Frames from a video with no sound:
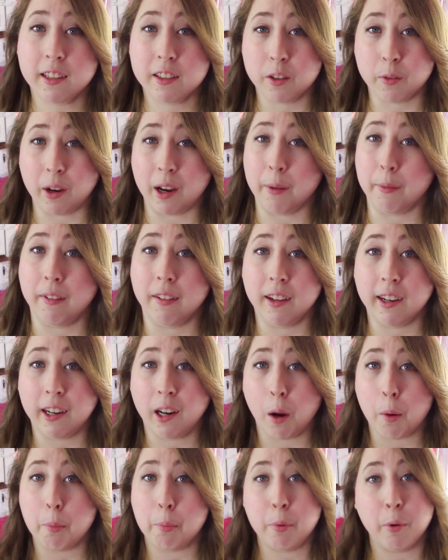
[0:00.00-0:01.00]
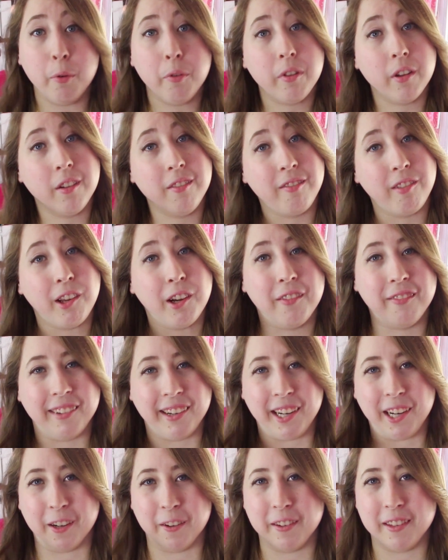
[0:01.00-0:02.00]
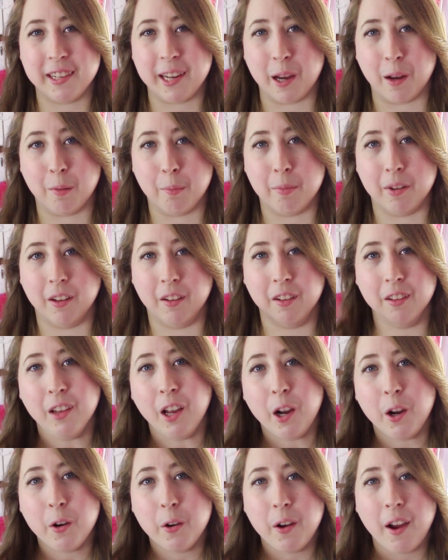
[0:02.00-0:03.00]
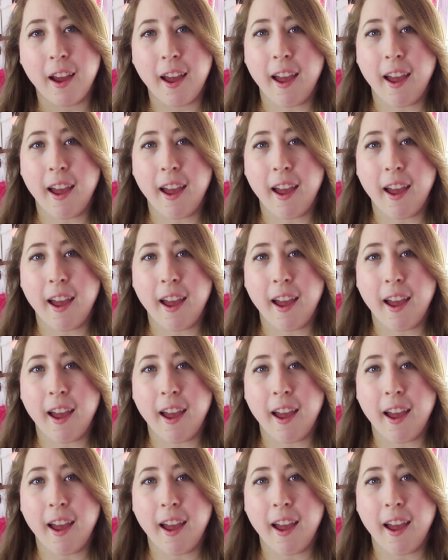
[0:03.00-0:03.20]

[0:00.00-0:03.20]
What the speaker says: so I will link both of their videos down below.